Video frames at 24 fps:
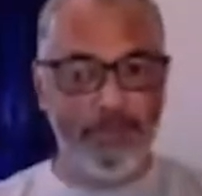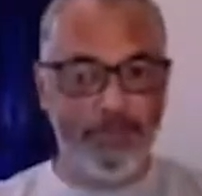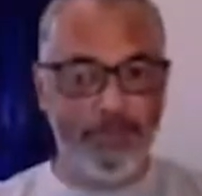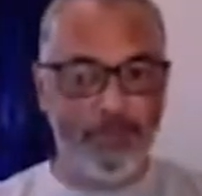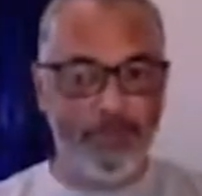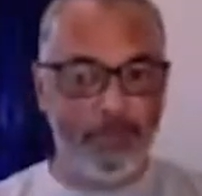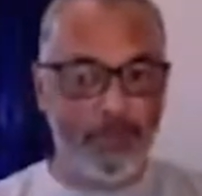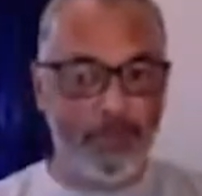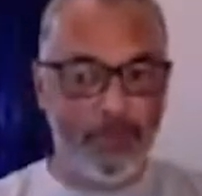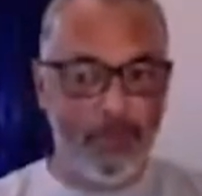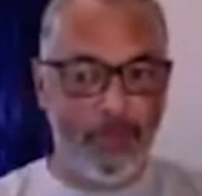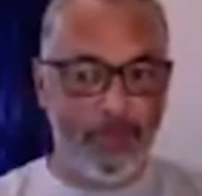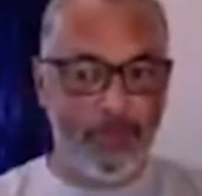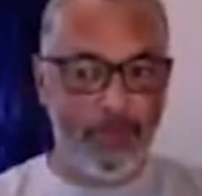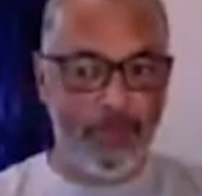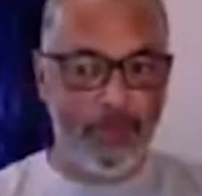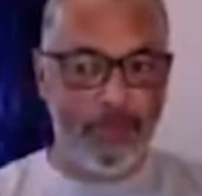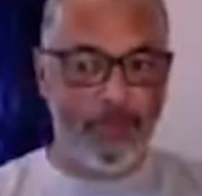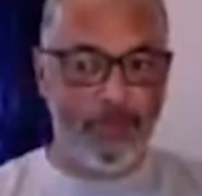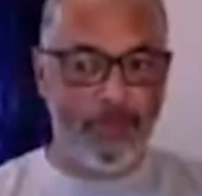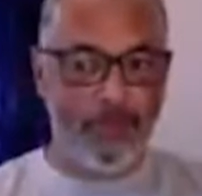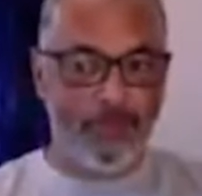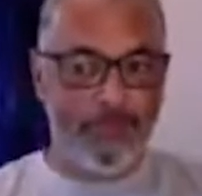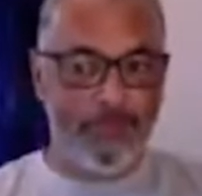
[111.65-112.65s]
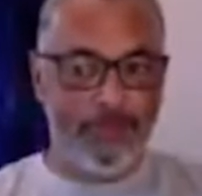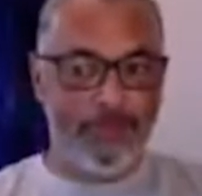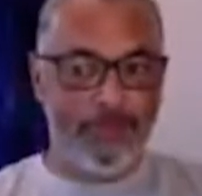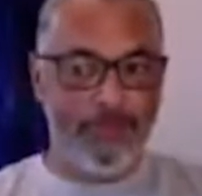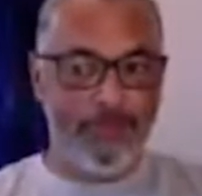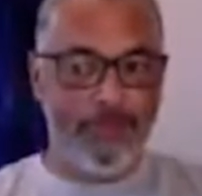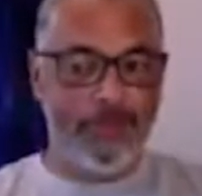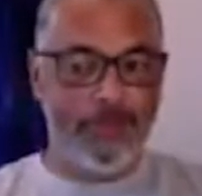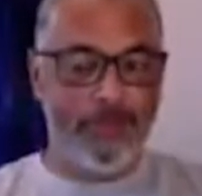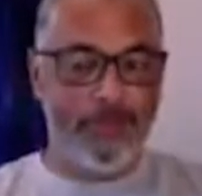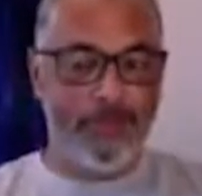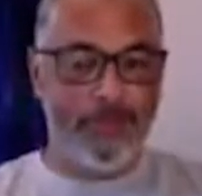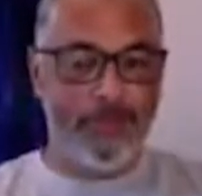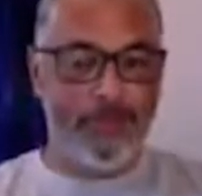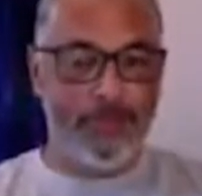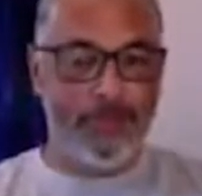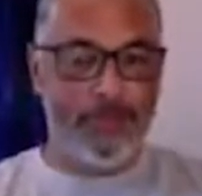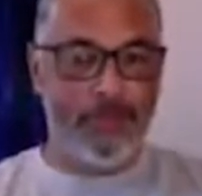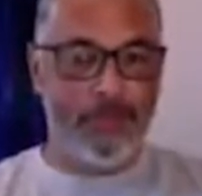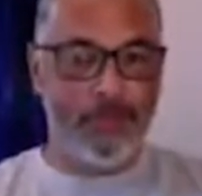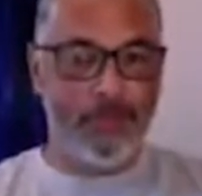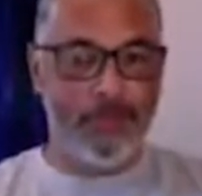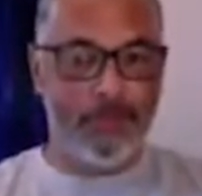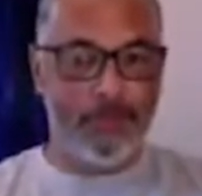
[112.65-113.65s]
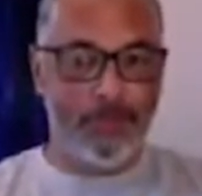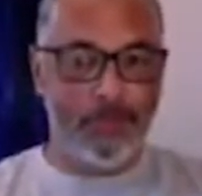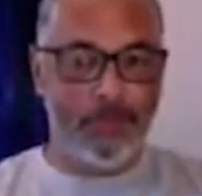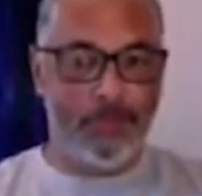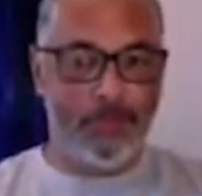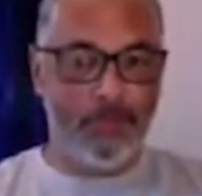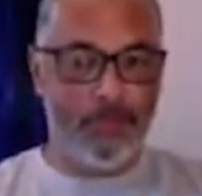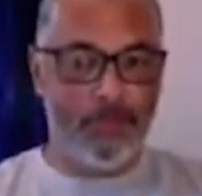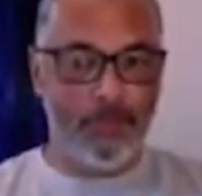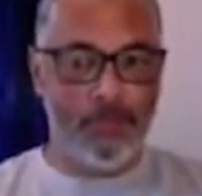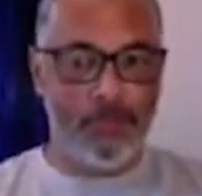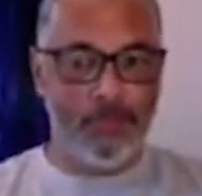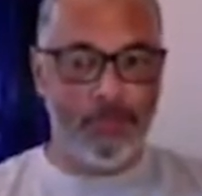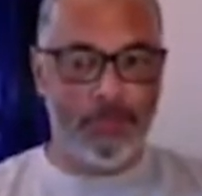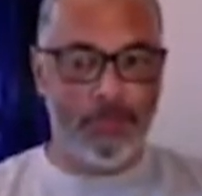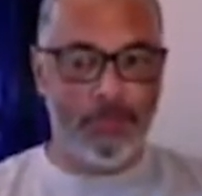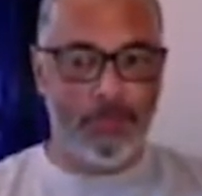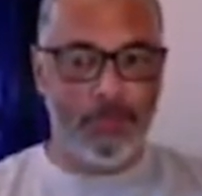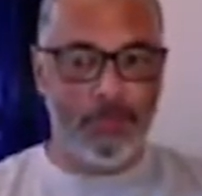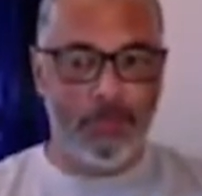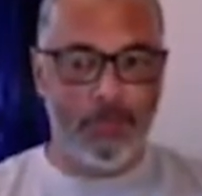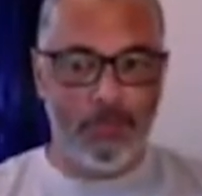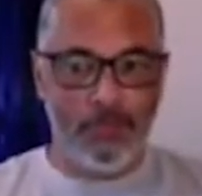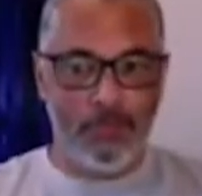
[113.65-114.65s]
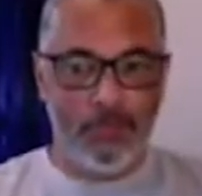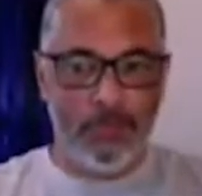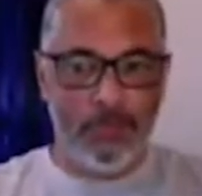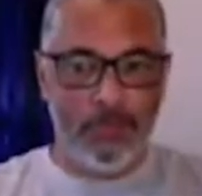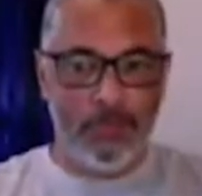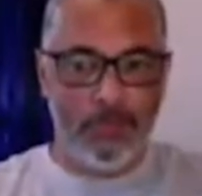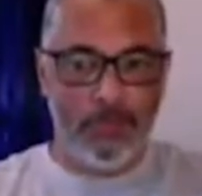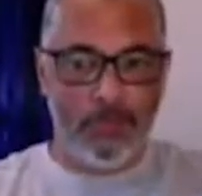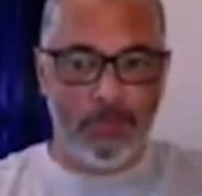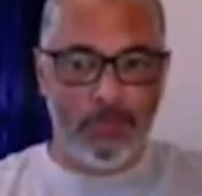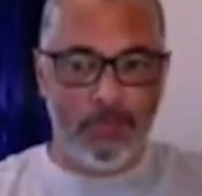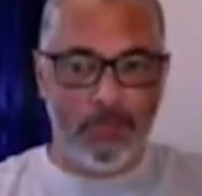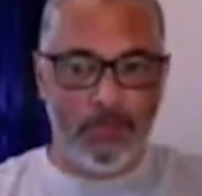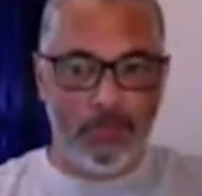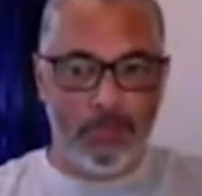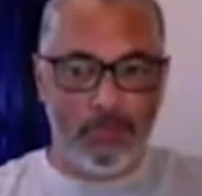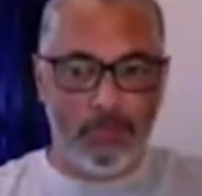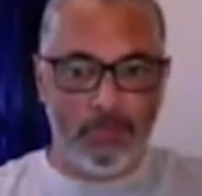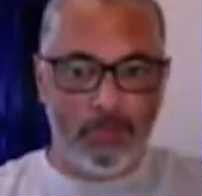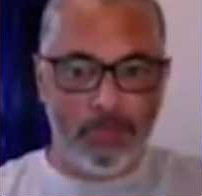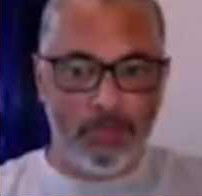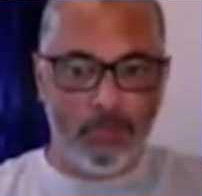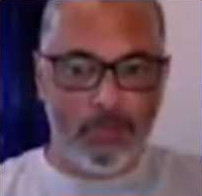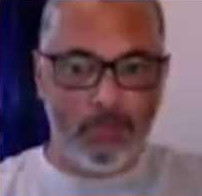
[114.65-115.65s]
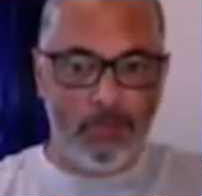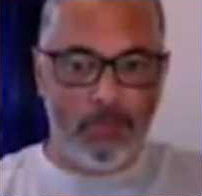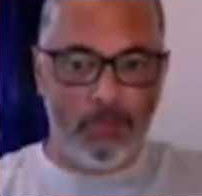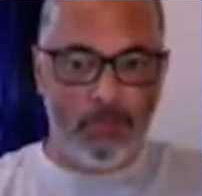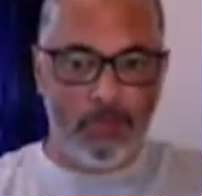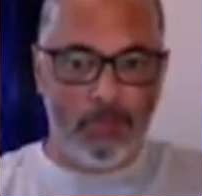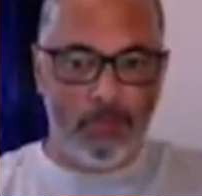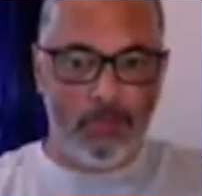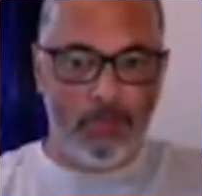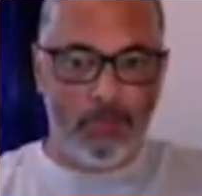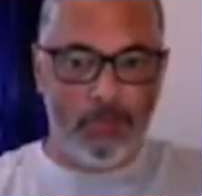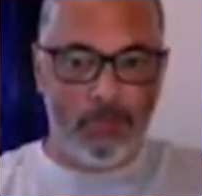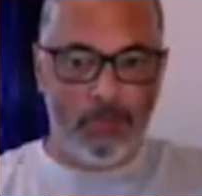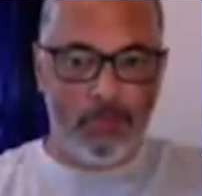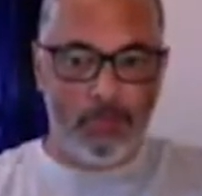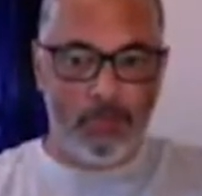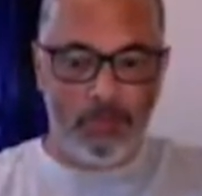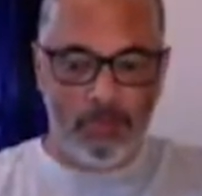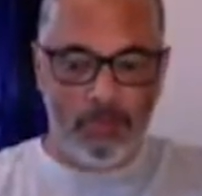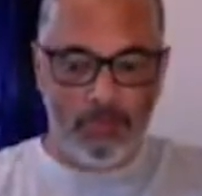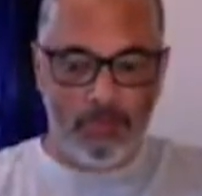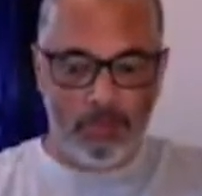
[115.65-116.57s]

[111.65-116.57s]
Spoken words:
[no speech]